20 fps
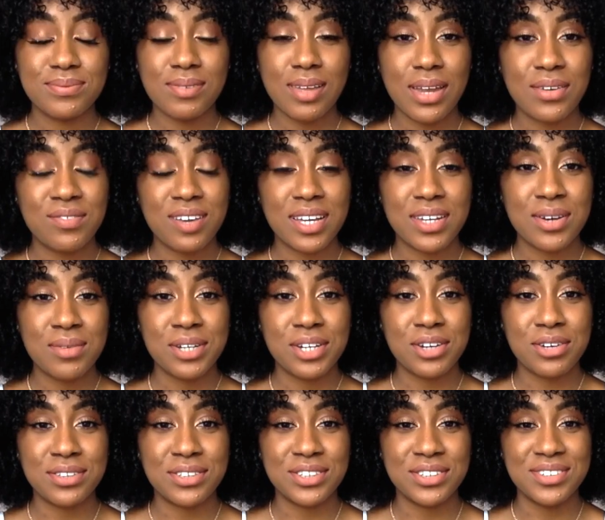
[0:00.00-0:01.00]
I don't fucking know what you're
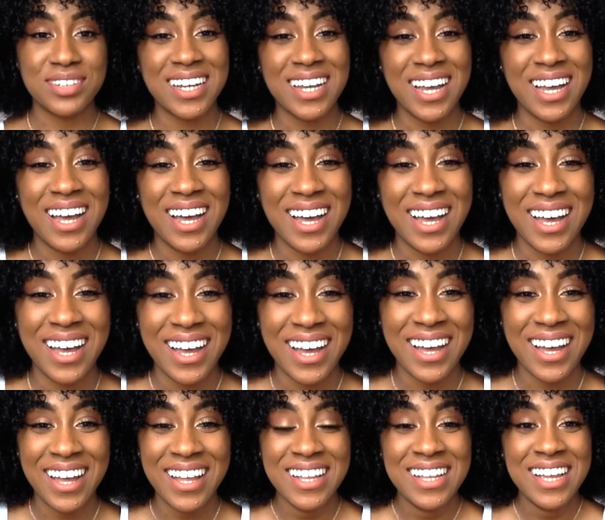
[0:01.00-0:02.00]
going to
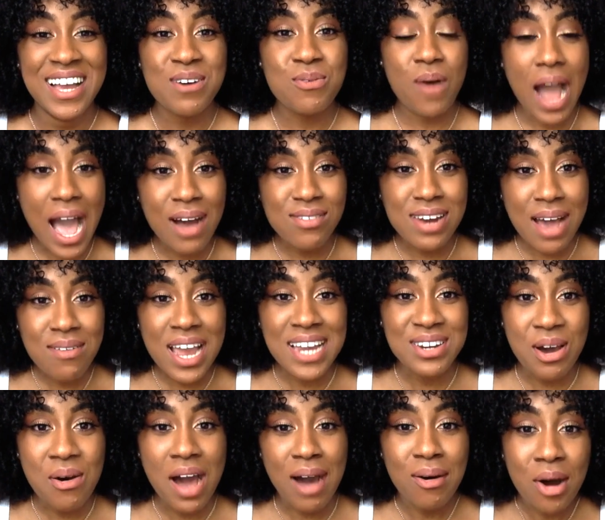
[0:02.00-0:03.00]
do. Wow, now I
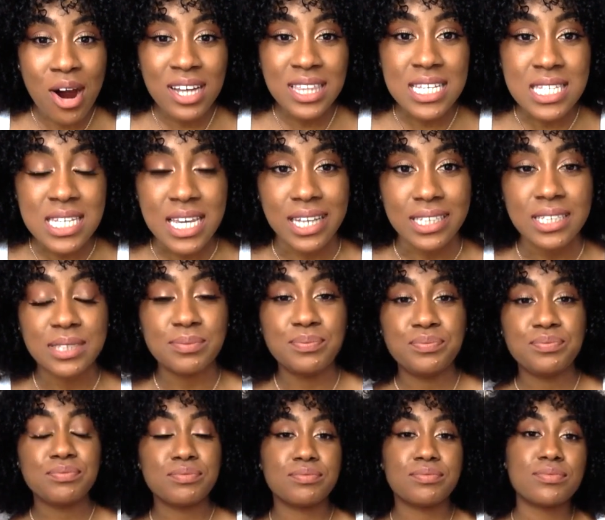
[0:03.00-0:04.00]
know how hard this is.
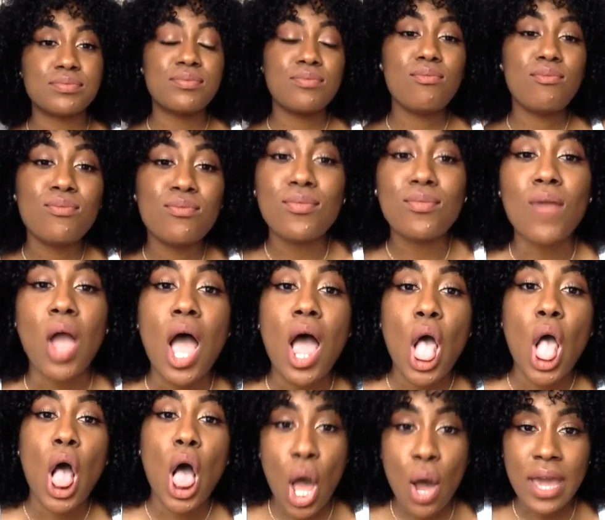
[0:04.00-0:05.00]

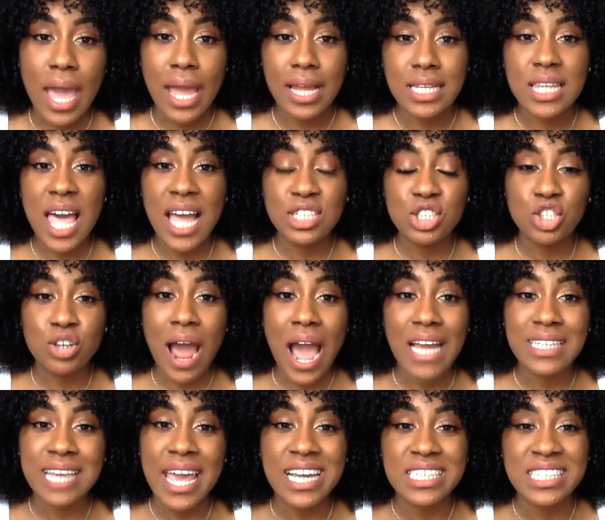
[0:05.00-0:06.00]
Okay, let's try
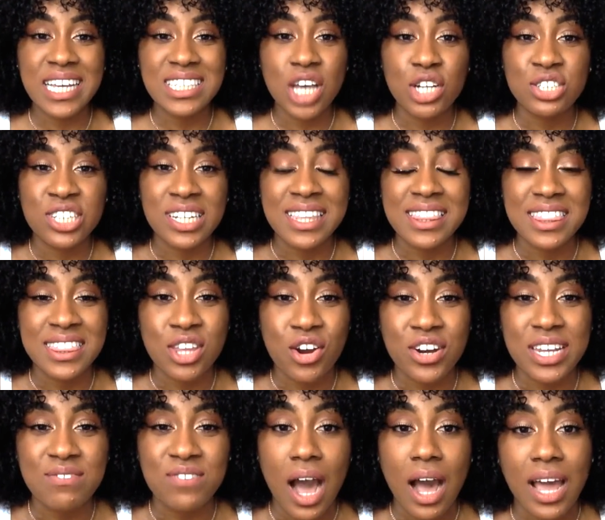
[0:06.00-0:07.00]
take
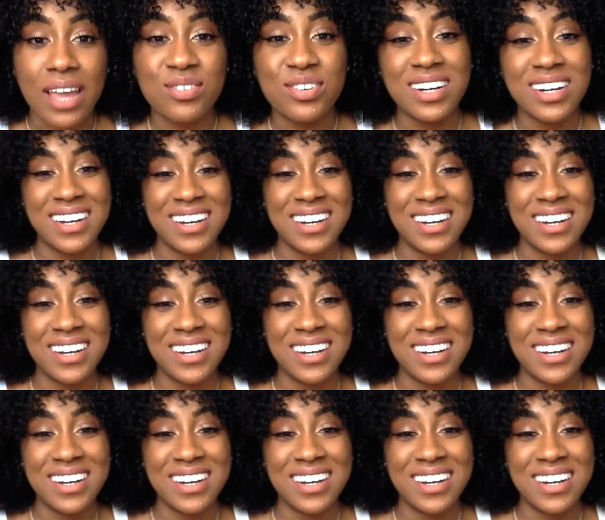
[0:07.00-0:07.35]
635.